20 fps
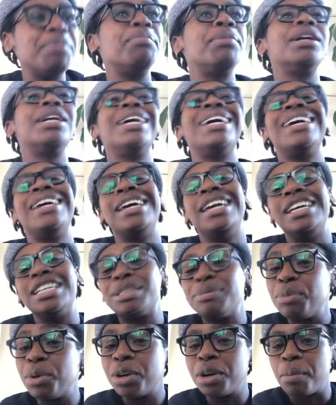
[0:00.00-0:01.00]
But
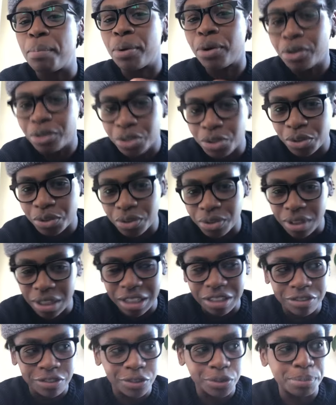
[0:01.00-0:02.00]
it's more on a personal
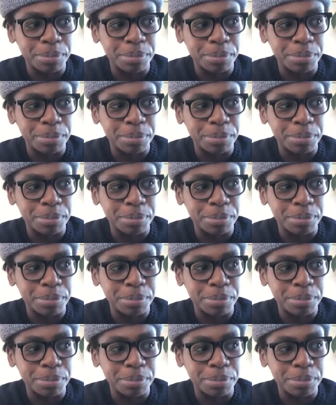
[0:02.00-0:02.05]
level,